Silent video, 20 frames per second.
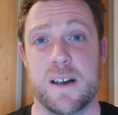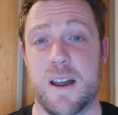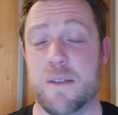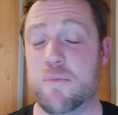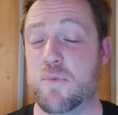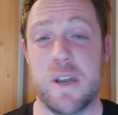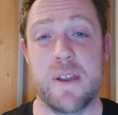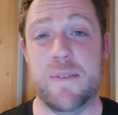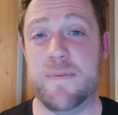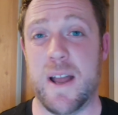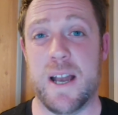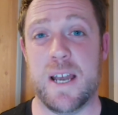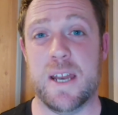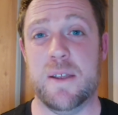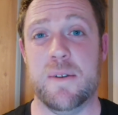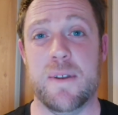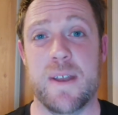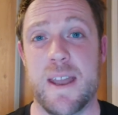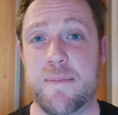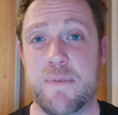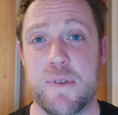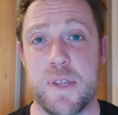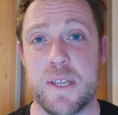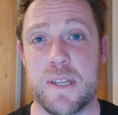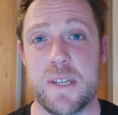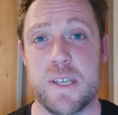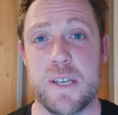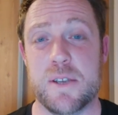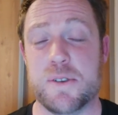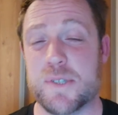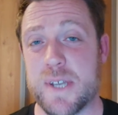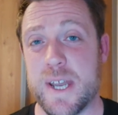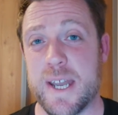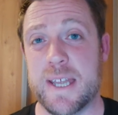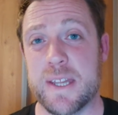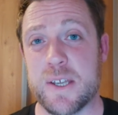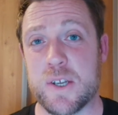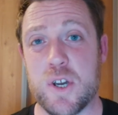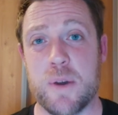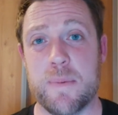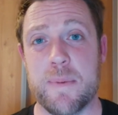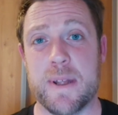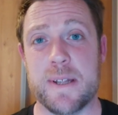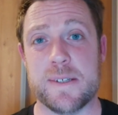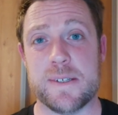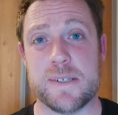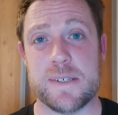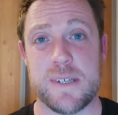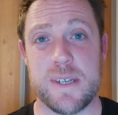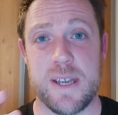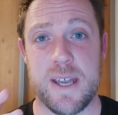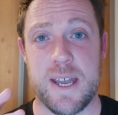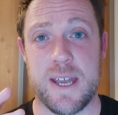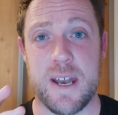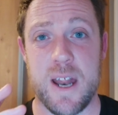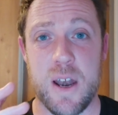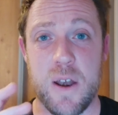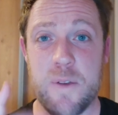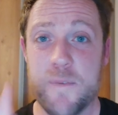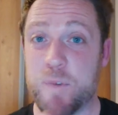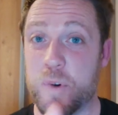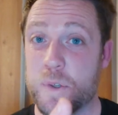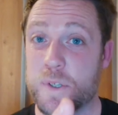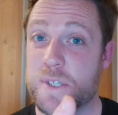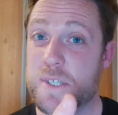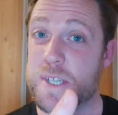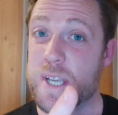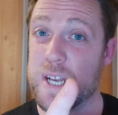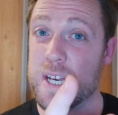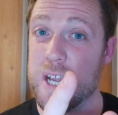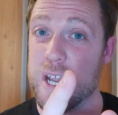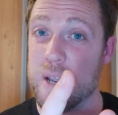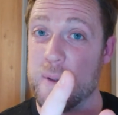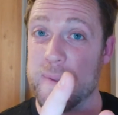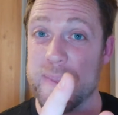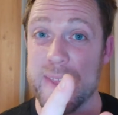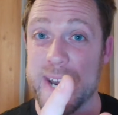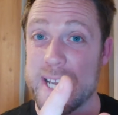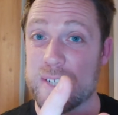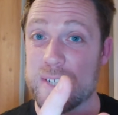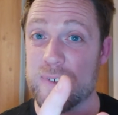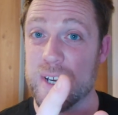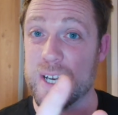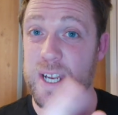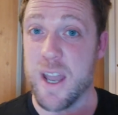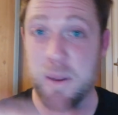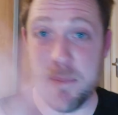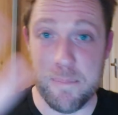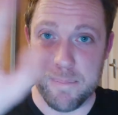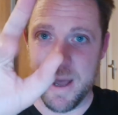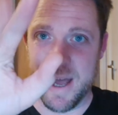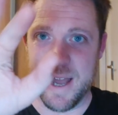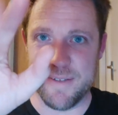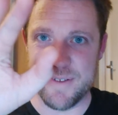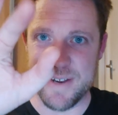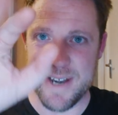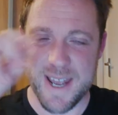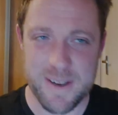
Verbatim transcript: I really value everything that you say in the comments. And I look forward to seeing you in the next video. Bye for